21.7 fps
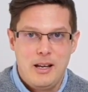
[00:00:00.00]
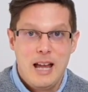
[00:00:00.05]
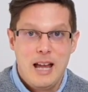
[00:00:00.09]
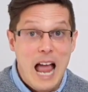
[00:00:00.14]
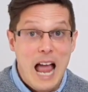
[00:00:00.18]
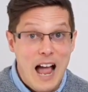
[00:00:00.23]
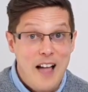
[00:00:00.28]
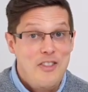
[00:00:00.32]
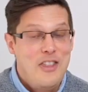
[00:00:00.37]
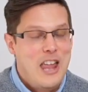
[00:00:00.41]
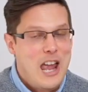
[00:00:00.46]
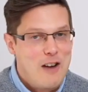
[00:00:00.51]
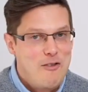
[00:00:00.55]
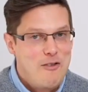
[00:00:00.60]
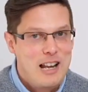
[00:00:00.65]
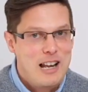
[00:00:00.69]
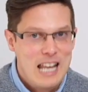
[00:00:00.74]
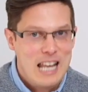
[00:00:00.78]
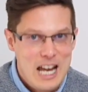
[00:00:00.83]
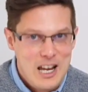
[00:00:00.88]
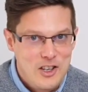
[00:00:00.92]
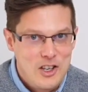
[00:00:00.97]
And their
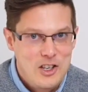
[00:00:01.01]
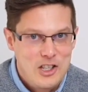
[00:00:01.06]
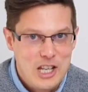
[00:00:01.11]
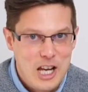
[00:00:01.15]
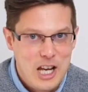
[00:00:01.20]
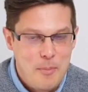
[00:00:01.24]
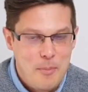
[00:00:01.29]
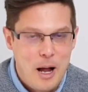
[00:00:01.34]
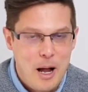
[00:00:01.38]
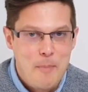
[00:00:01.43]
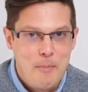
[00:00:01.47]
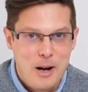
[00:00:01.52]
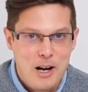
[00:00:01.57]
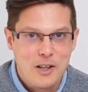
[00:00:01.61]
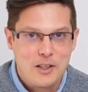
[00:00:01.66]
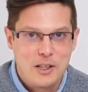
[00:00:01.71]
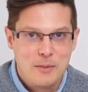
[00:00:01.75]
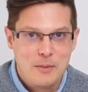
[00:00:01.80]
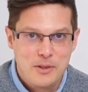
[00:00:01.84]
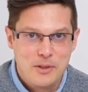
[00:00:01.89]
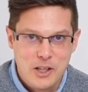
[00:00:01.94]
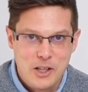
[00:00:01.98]
relationship amongst
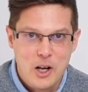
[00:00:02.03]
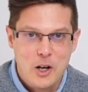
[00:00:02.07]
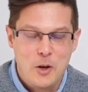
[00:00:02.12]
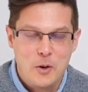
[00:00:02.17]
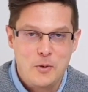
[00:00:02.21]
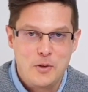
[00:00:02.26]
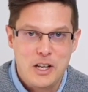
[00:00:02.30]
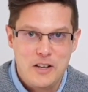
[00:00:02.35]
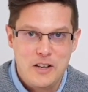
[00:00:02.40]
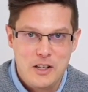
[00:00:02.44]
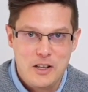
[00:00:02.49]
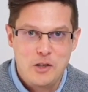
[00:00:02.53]
themselves in this